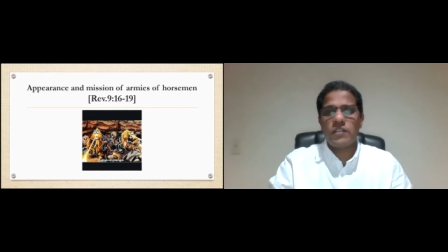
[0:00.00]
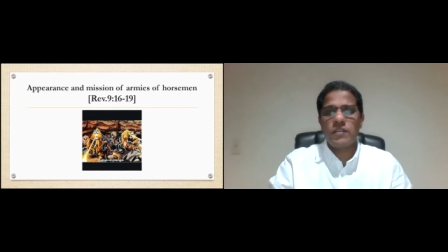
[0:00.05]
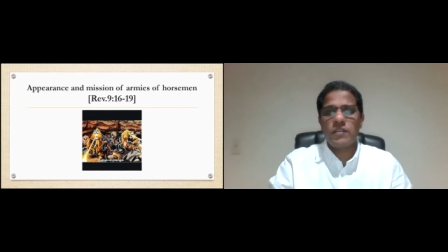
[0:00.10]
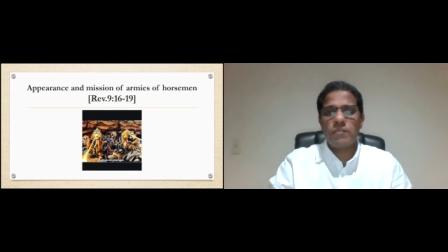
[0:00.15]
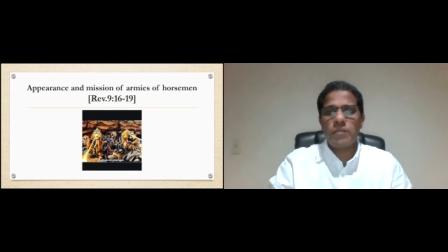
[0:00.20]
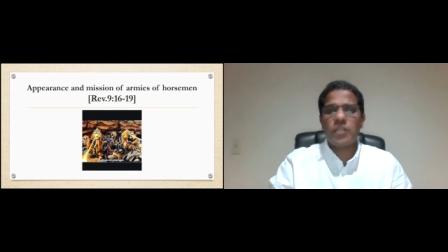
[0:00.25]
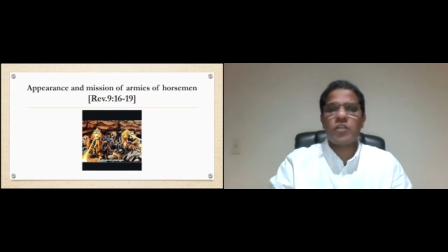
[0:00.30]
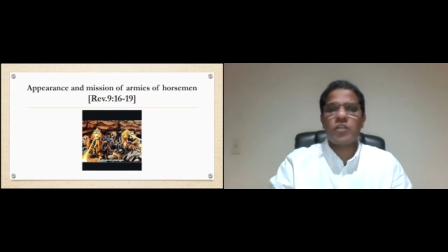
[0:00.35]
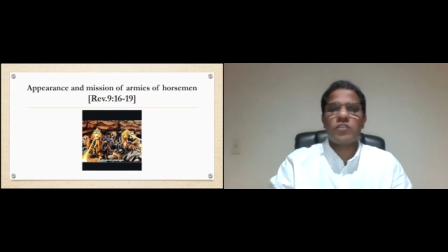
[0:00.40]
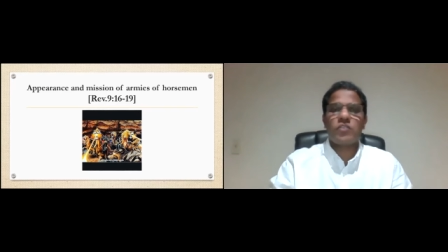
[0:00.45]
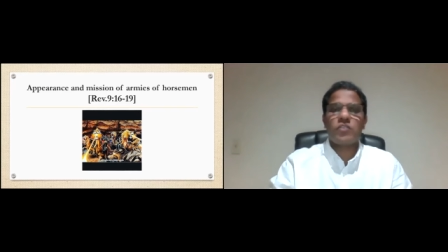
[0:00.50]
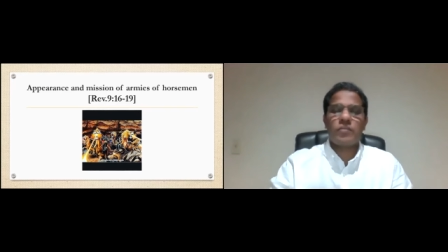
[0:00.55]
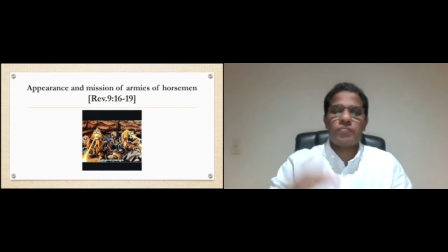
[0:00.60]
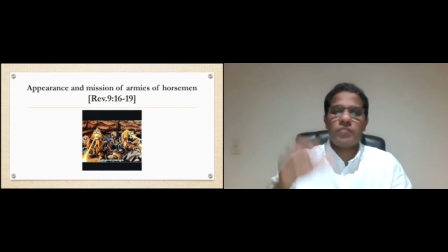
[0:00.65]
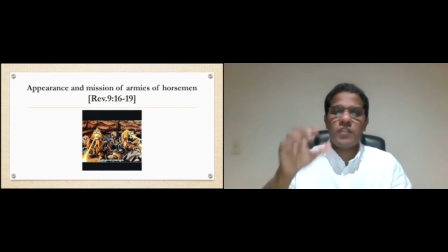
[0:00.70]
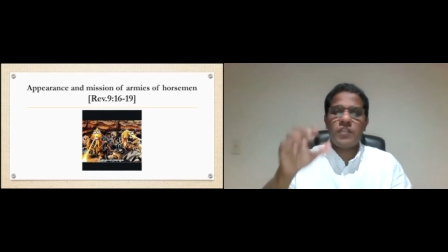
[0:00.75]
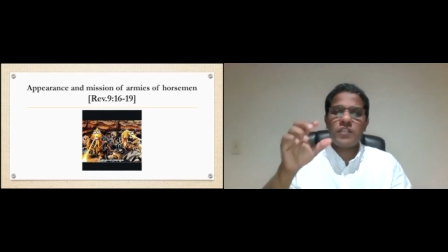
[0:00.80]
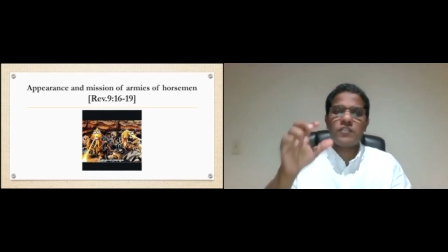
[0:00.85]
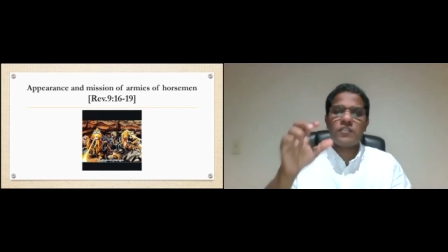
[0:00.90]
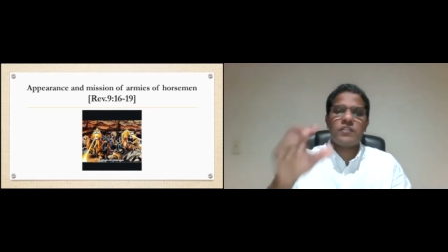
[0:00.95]
because of
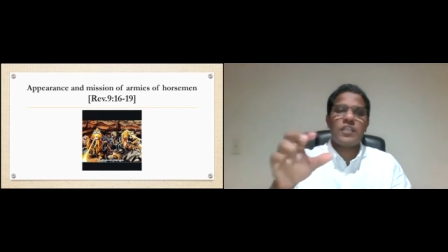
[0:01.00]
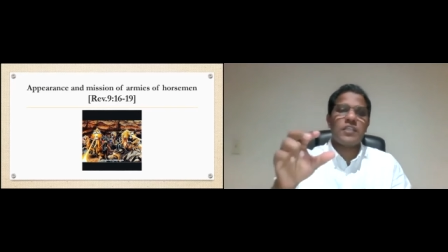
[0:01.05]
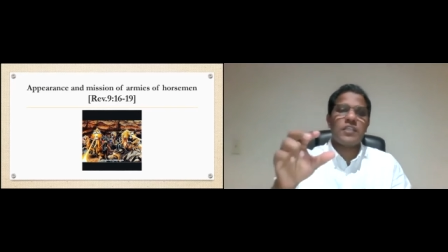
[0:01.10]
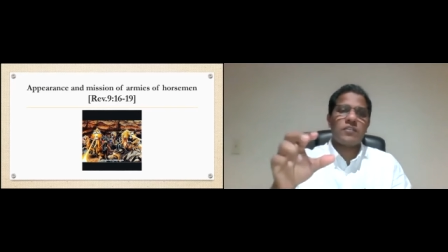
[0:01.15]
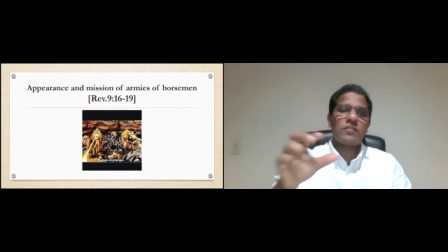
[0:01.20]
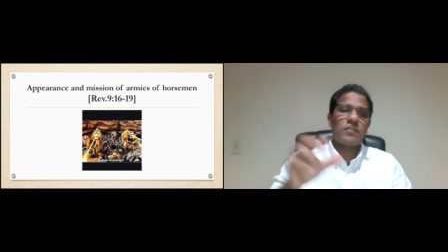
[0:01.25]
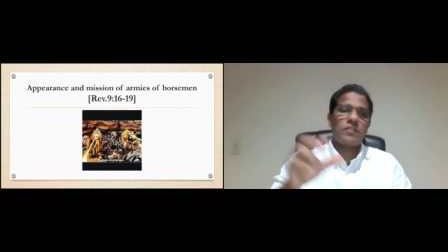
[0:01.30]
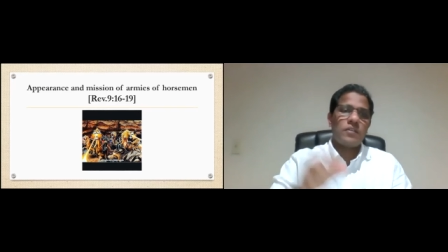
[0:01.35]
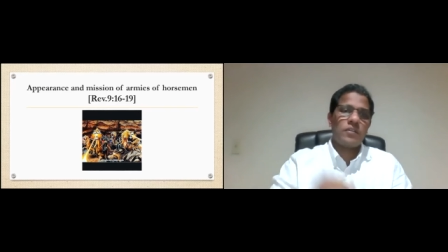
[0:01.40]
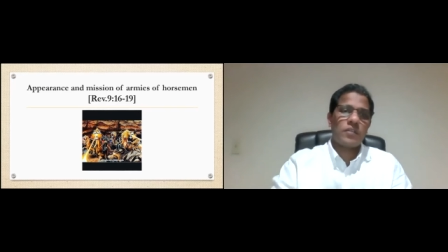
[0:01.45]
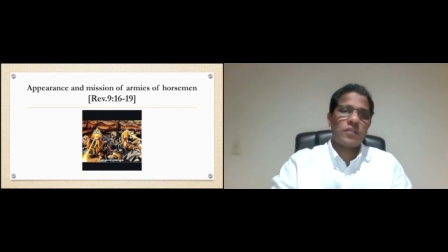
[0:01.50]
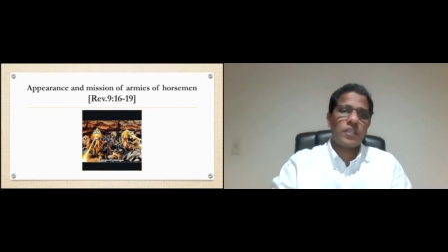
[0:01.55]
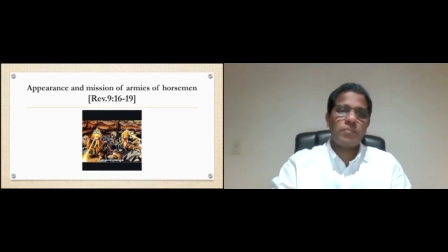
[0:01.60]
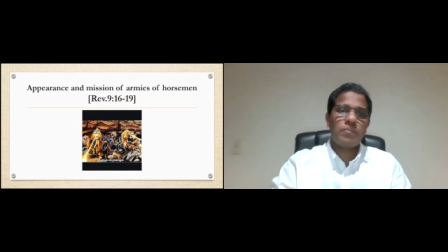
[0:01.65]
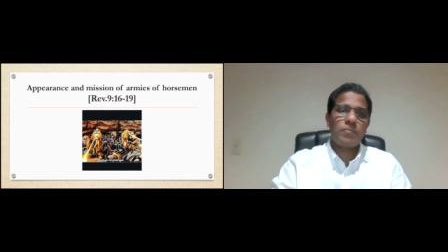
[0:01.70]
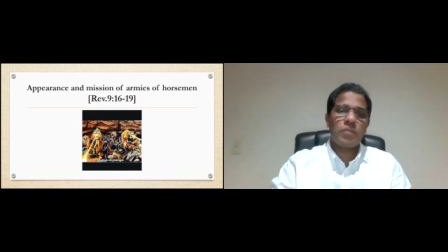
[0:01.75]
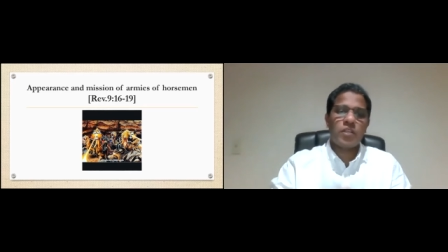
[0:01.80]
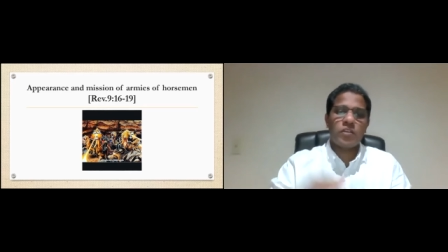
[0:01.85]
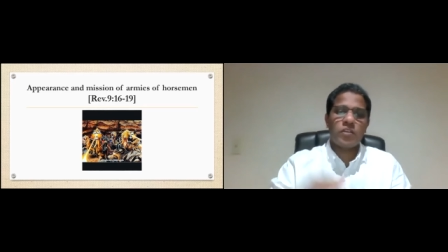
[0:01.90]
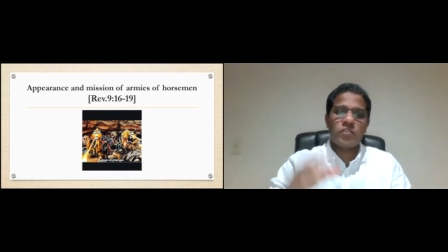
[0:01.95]
these things? Okay,
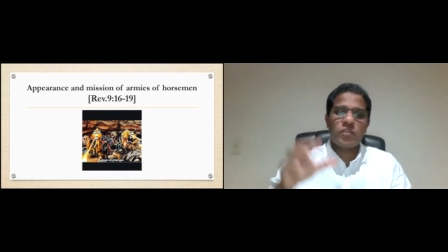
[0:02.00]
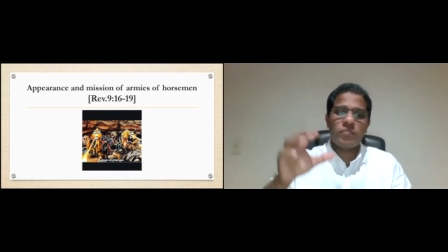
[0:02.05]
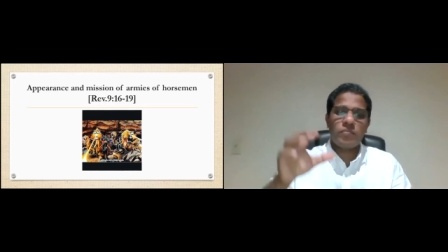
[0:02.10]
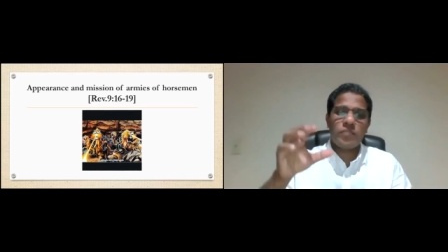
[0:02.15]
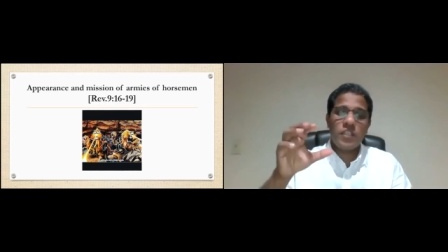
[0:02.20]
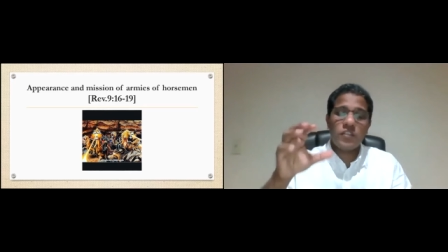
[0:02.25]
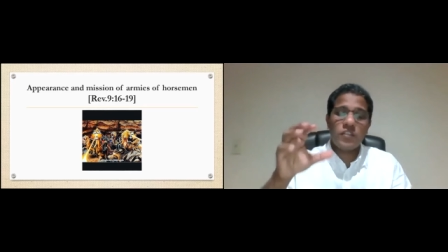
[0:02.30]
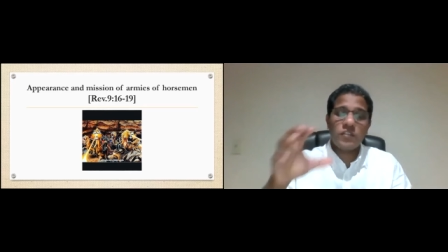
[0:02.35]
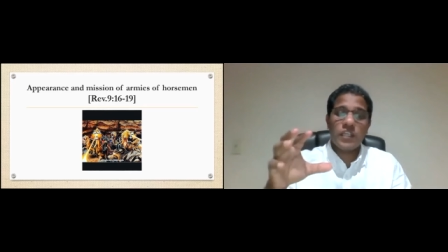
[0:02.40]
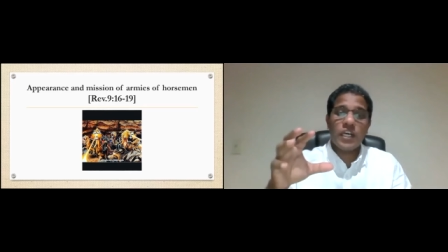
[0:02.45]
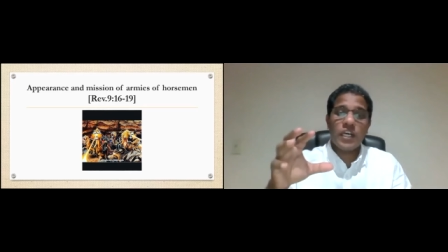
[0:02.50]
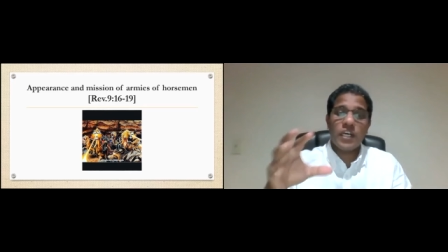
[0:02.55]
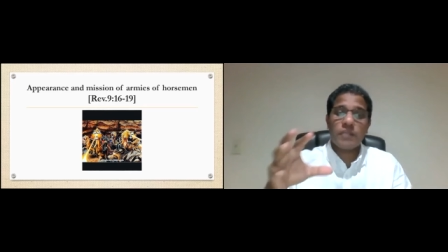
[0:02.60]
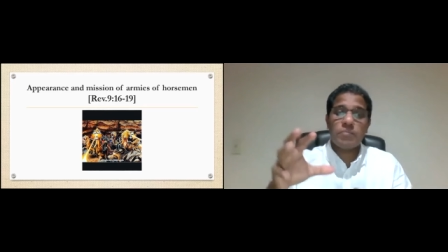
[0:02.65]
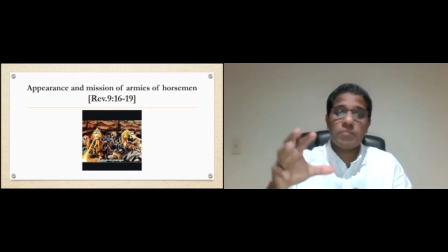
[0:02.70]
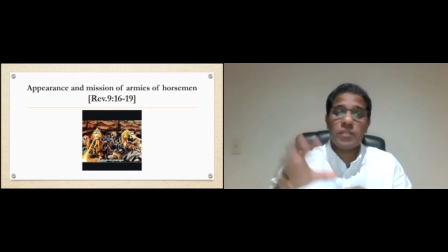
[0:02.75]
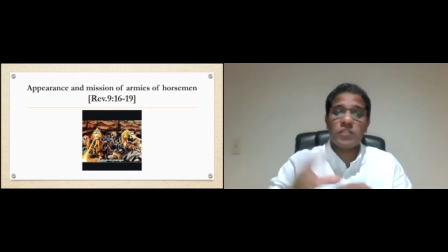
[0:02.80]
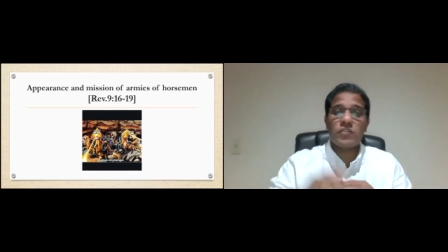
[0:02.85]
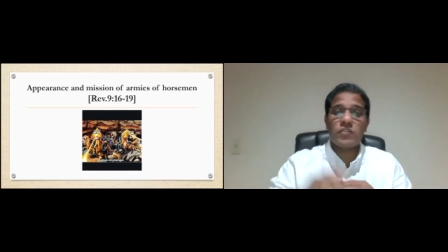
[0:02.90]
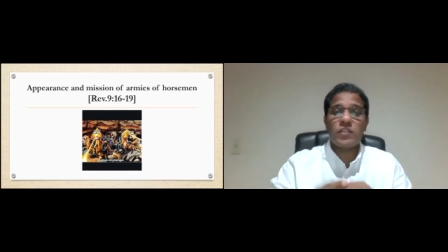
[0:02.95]
because of these
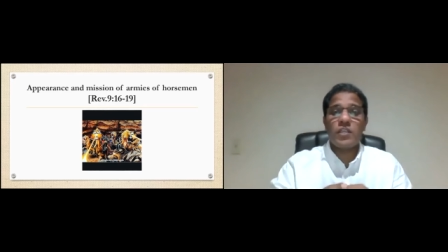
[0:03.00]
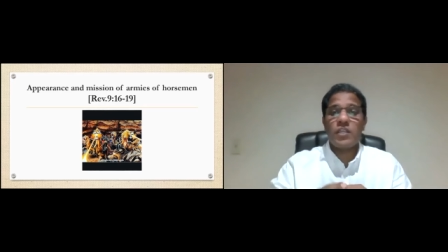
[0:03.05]
armies,